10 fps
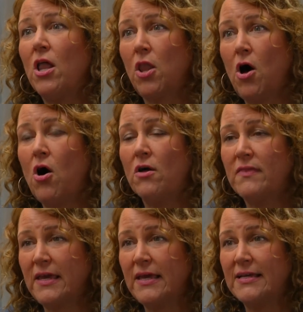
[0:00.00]

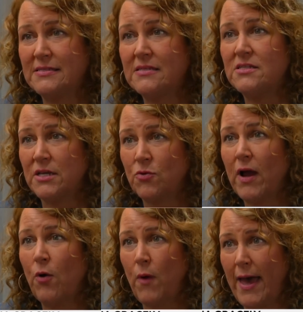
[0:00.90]
along the
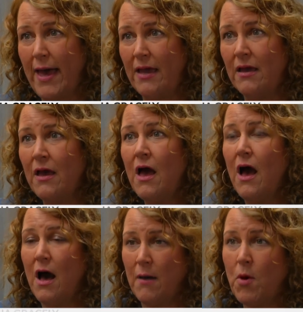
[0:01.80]
existing railway
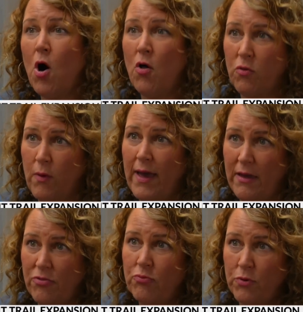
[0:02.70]
um, all the
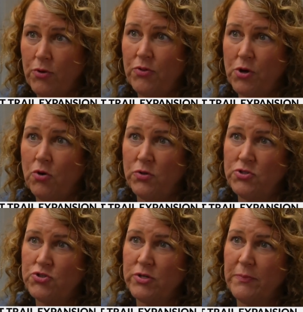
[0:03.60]
way through the
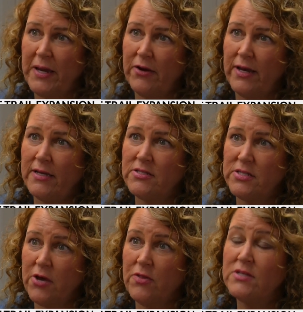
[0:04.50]
Golden Strip area.
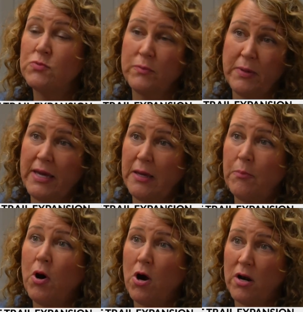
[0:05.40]
So this would
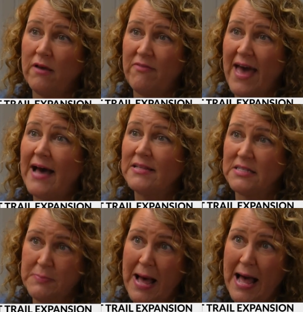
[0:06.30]
be part of
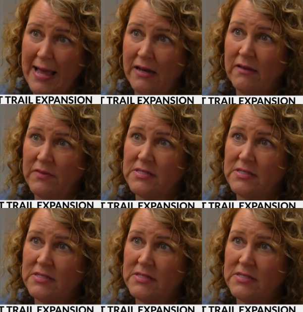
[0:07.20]
that spine of the